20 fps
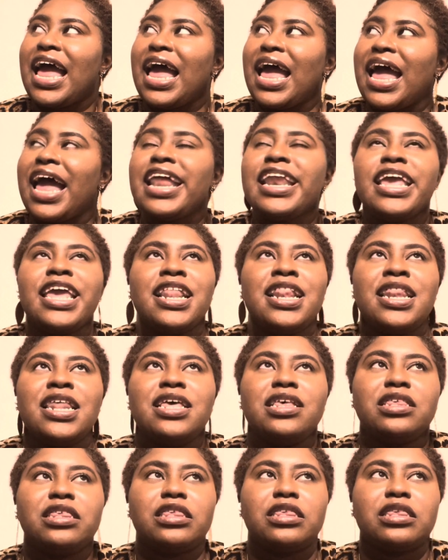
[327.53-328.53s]
And in
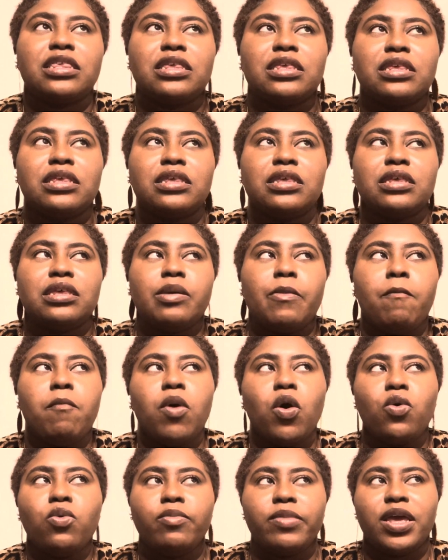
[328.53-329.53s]
this
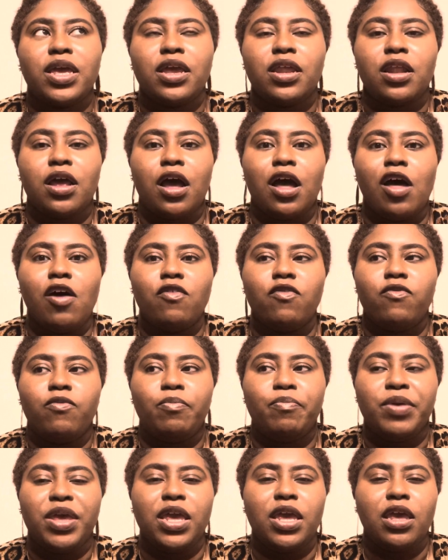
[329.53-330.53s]
moment
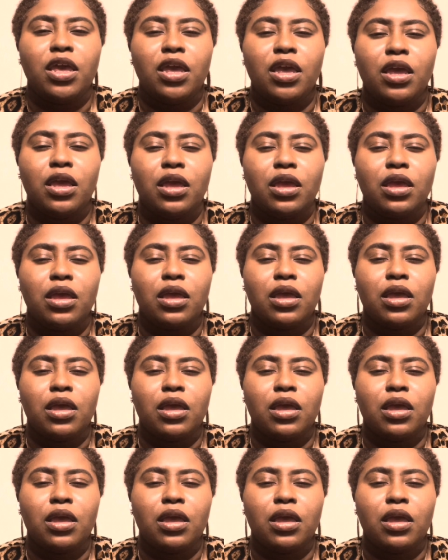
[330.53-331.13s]
of being